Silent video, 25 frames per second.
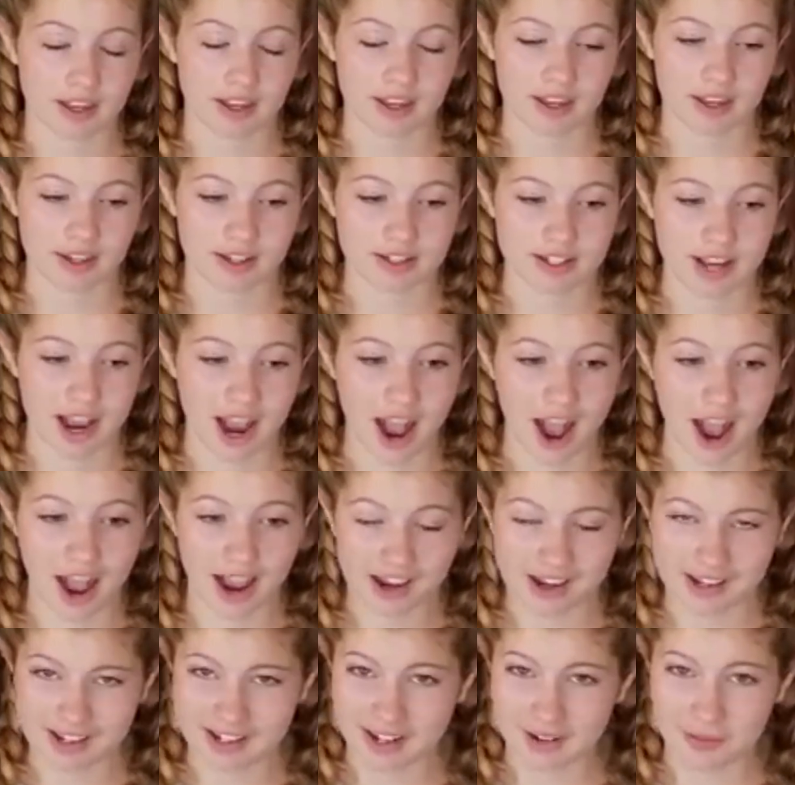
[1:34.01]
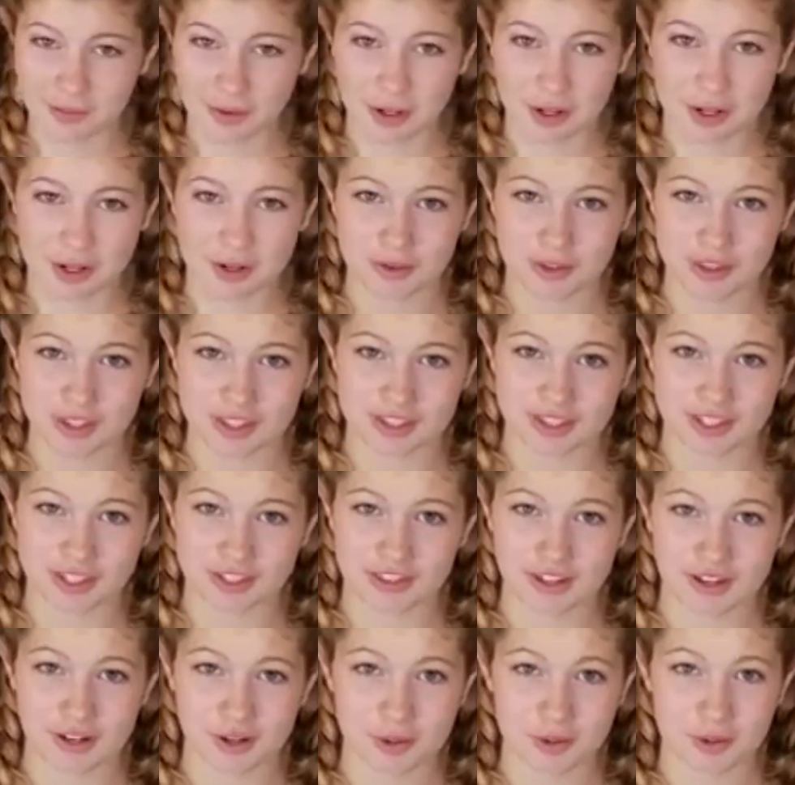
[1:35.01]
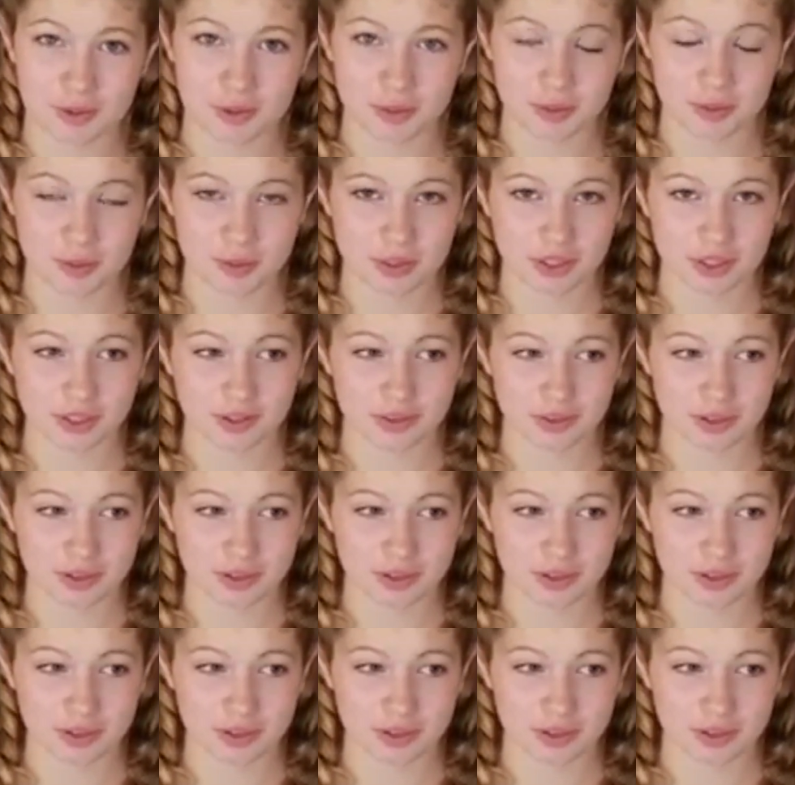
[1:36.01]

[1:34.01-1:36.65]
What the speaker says: And I never knew this. I thought it was really,